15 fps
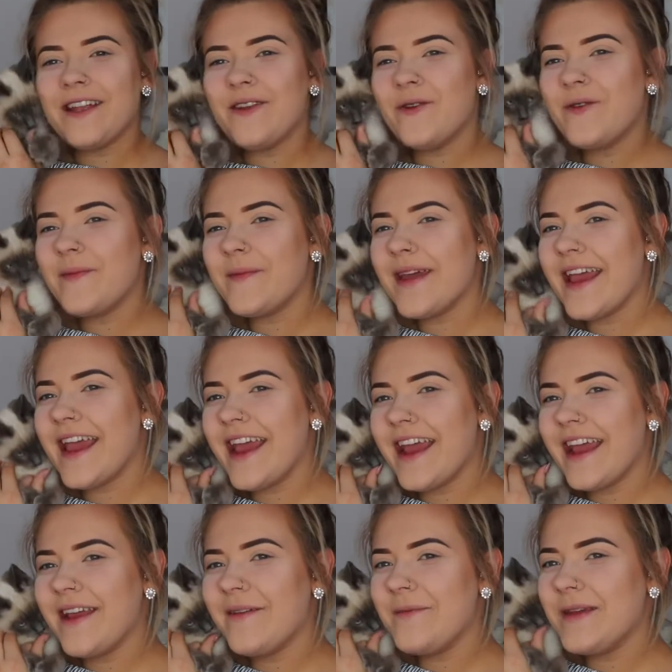new
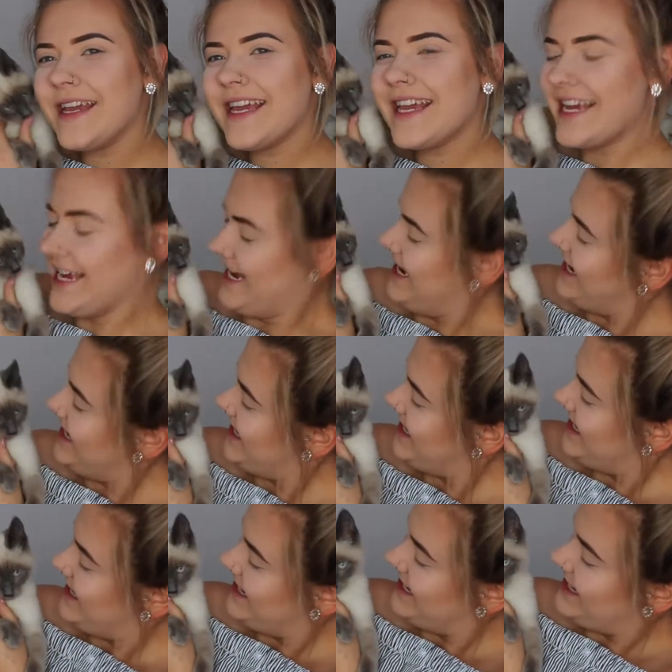baby.
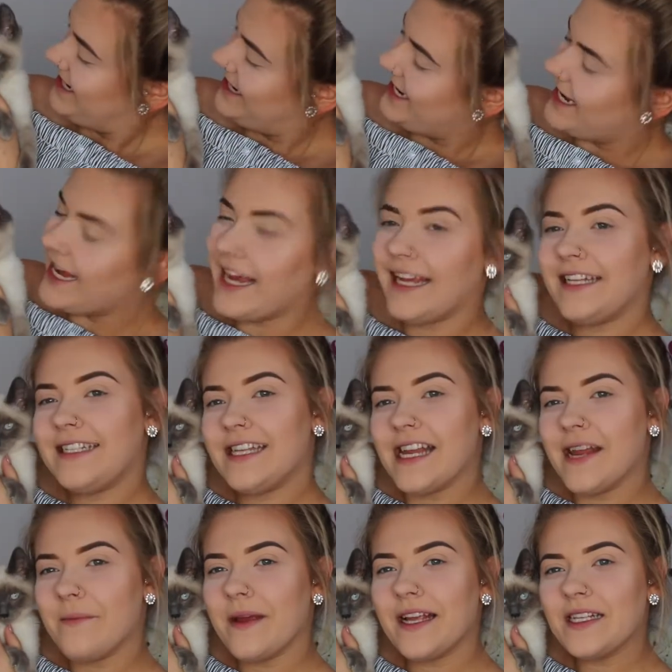His
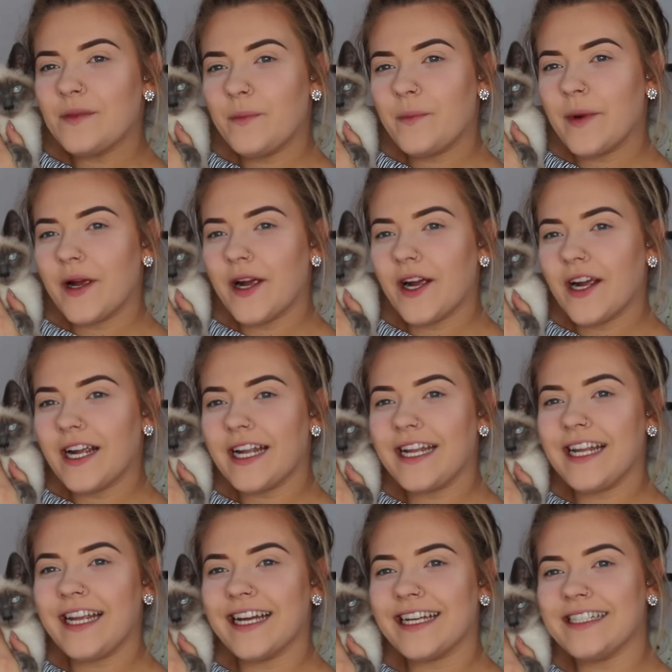name is Burr, and
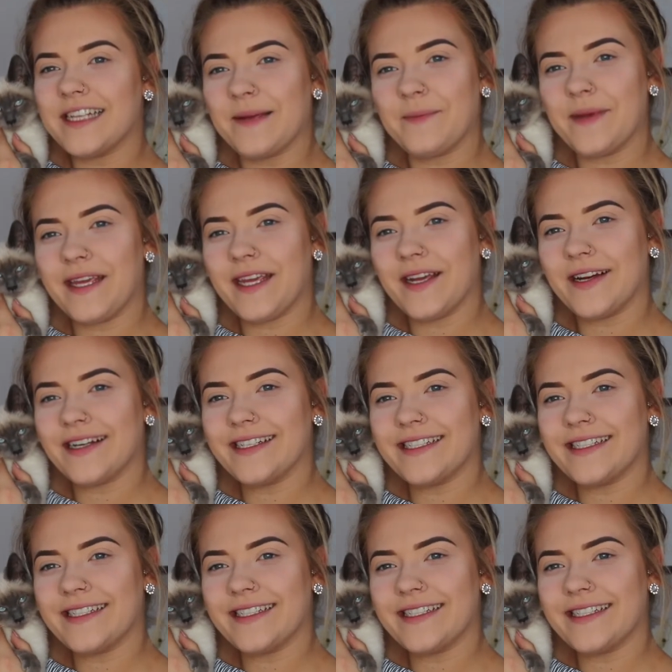he is a pure